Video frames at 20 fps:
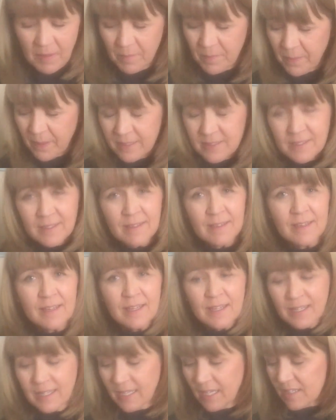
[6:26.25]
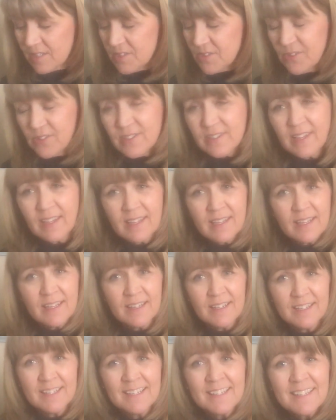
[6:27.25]
But as soon as I get
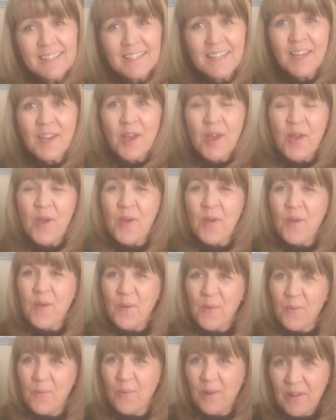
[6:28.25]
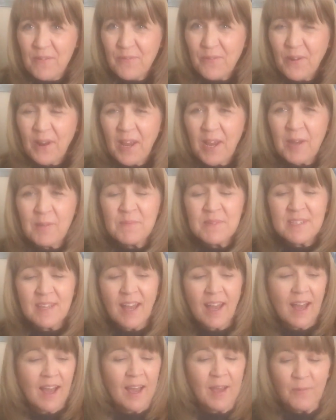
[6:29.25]
it reframed,
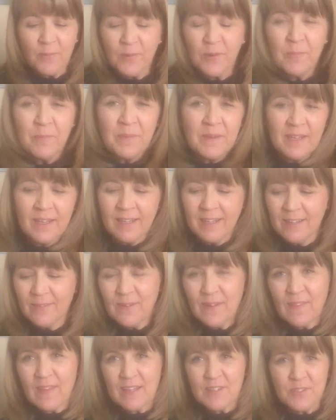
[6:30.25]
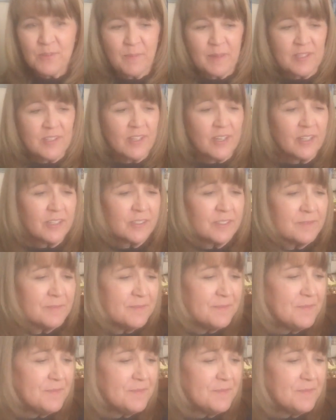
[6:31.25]
I will be giving that to my daughter.